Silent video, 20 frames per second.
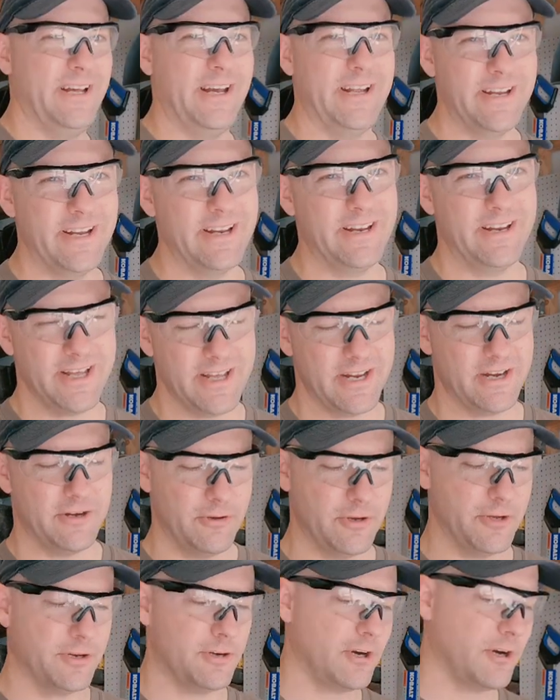I didn't need a
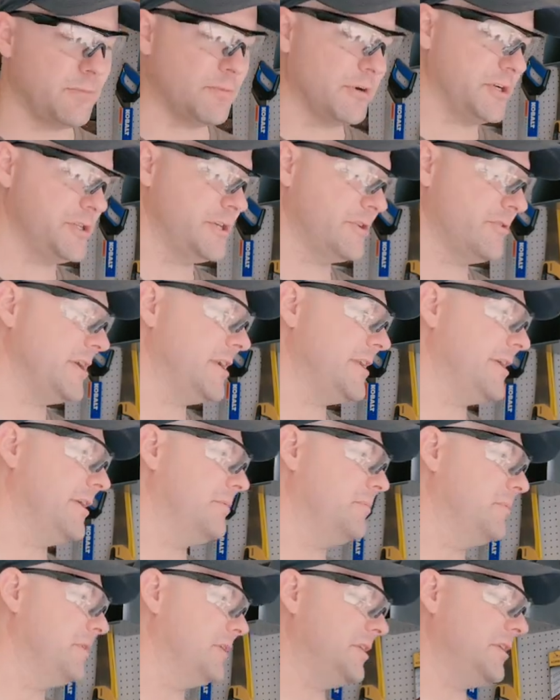new guitar project right
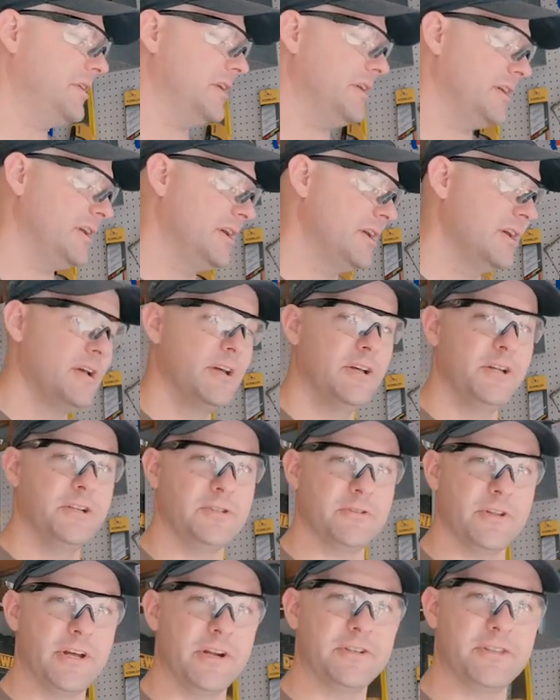now, but uh,
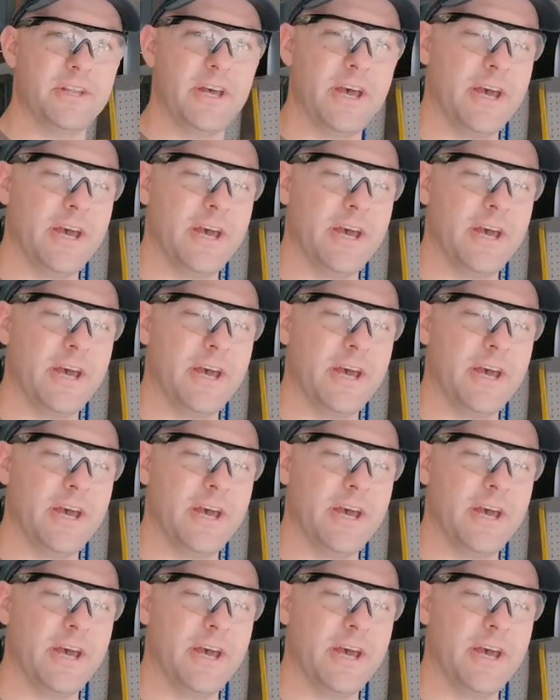so there's